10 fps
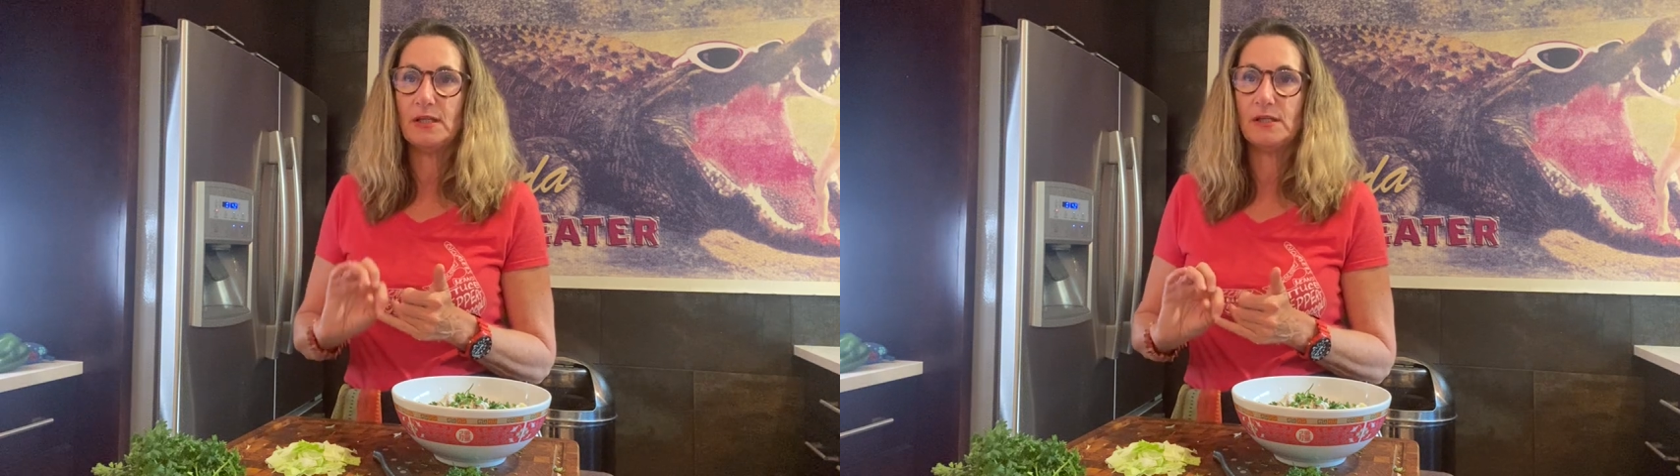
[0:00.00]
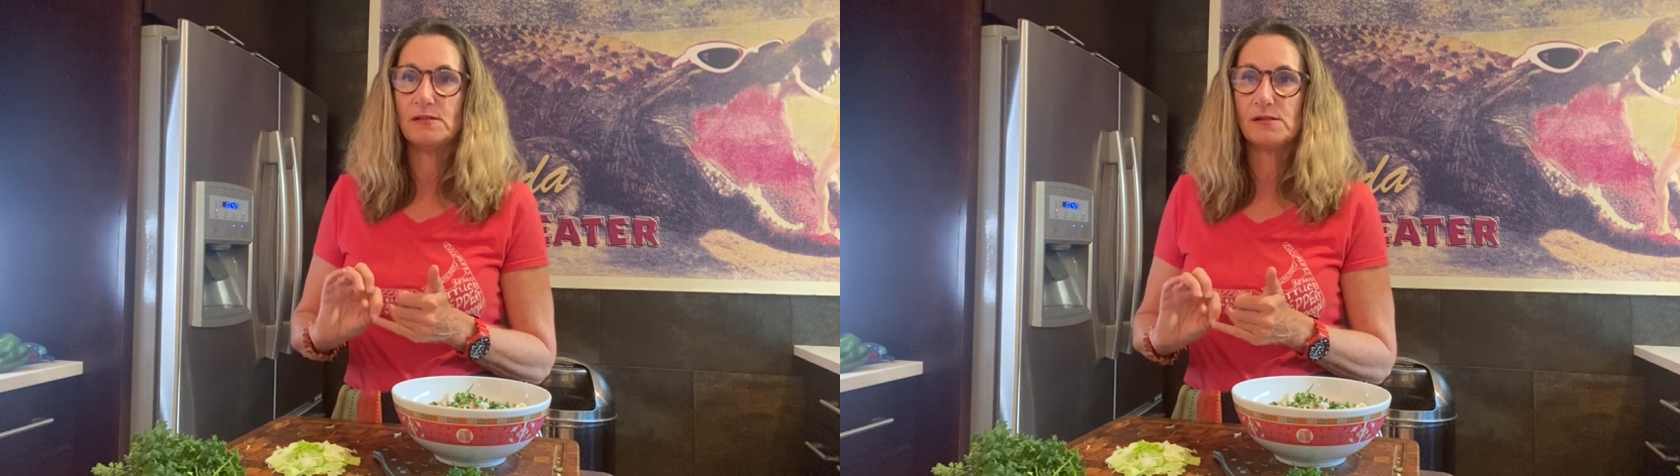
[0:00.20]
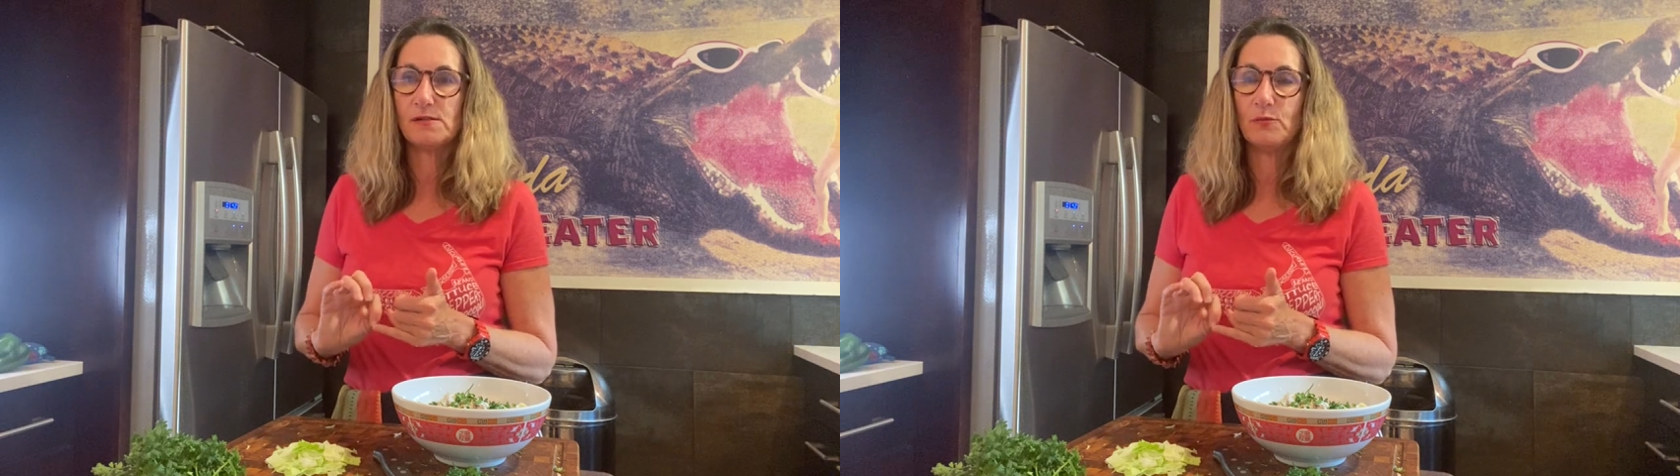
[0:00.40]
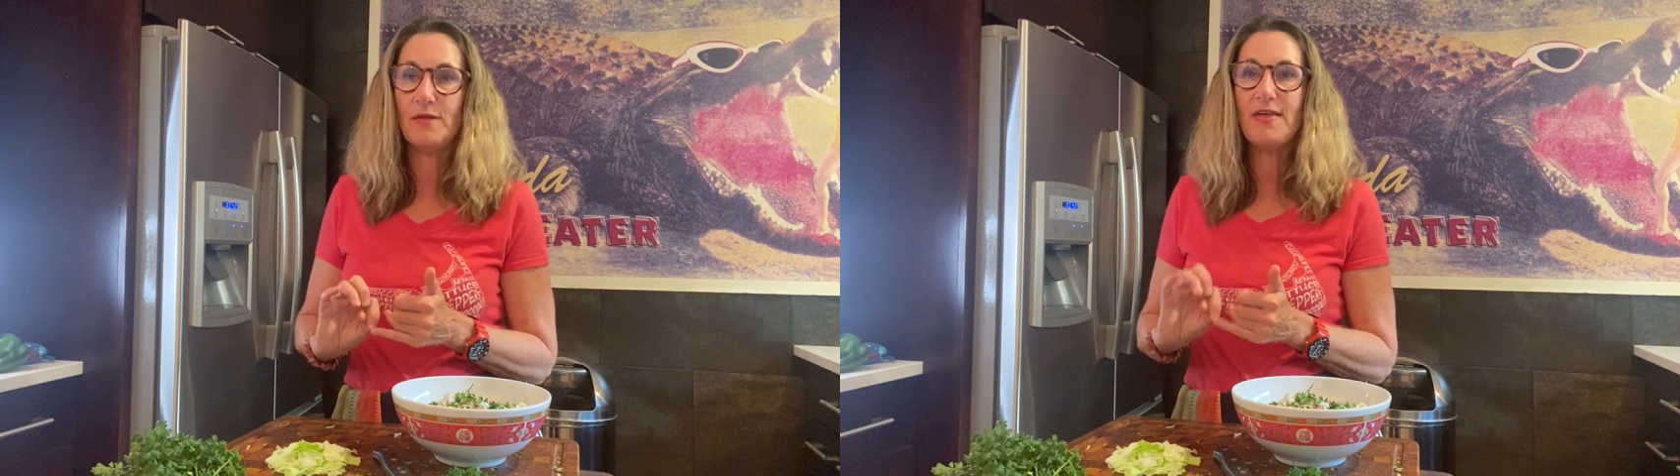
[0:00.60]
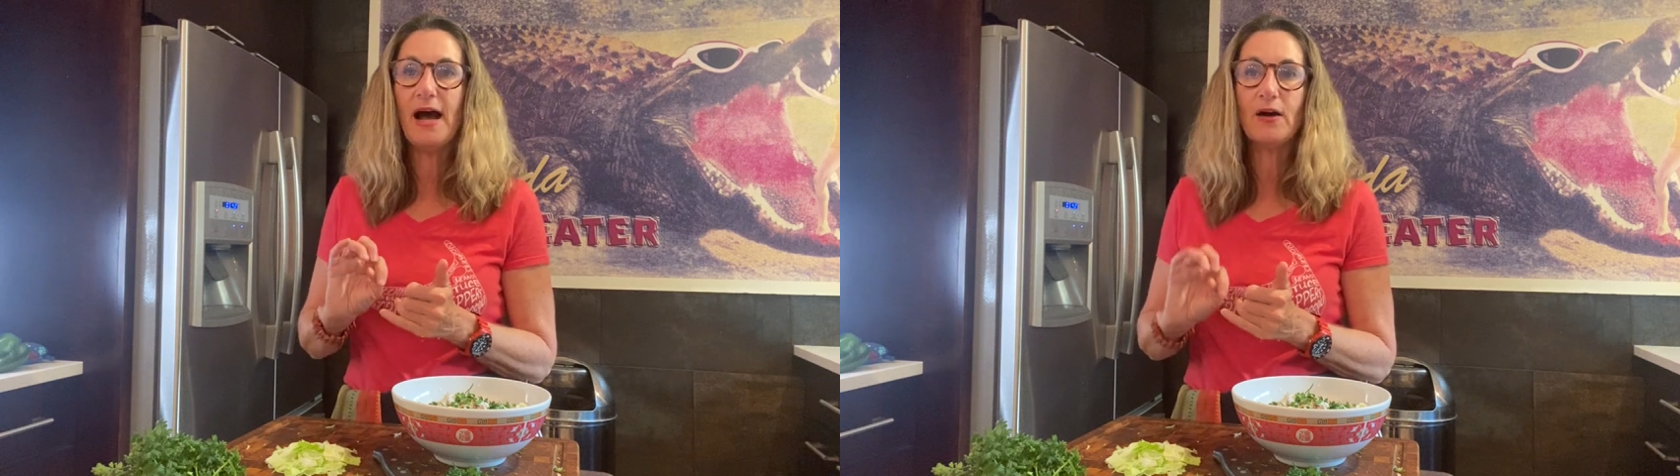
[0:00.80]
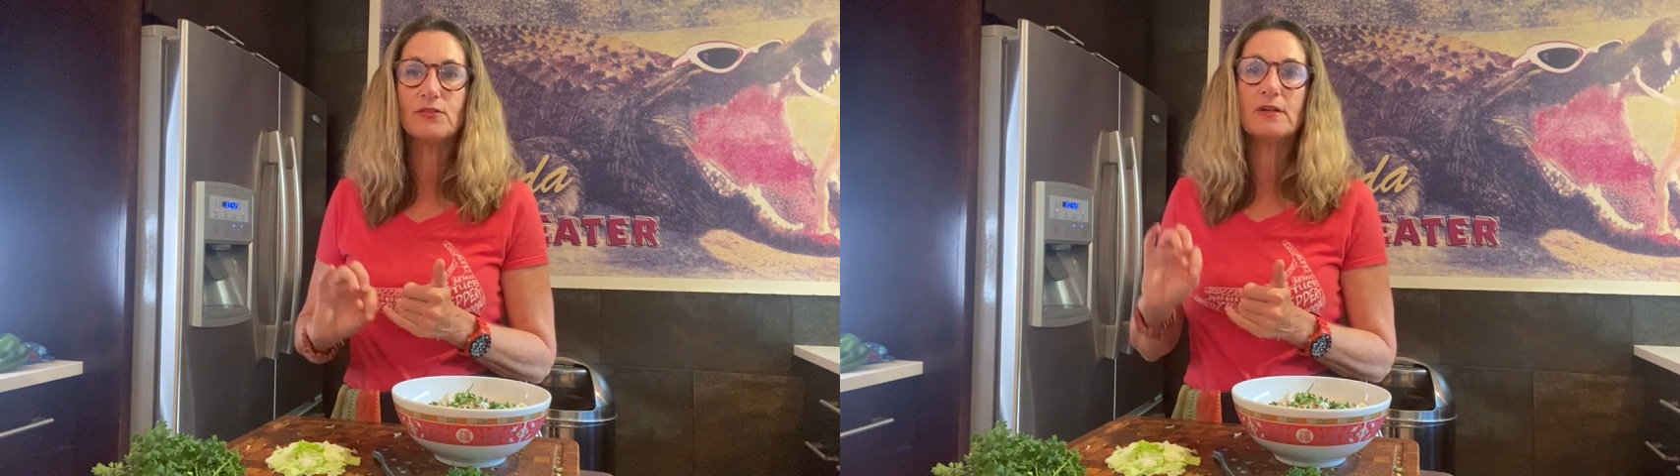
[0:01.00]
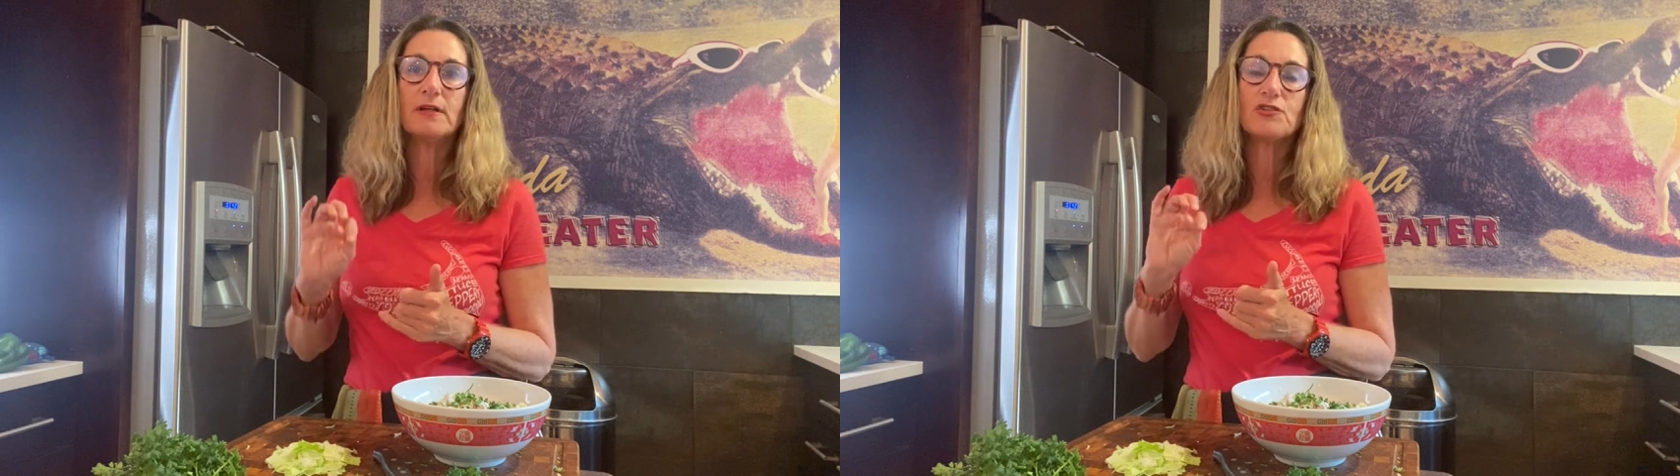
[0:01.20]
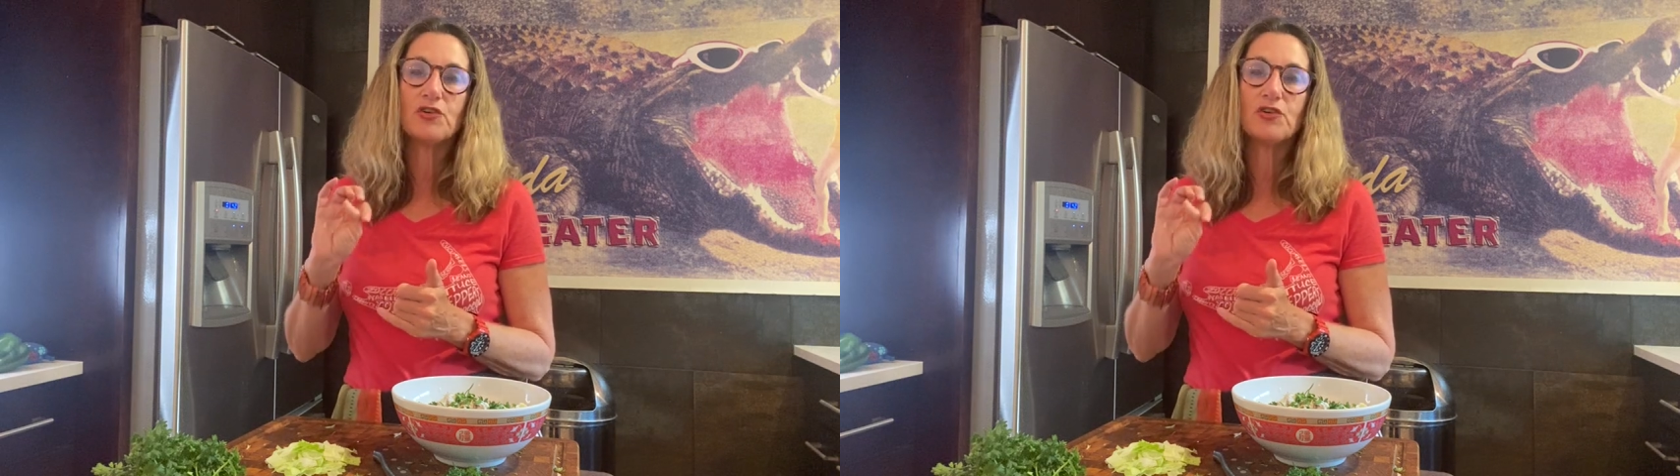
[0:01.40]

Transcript: needs without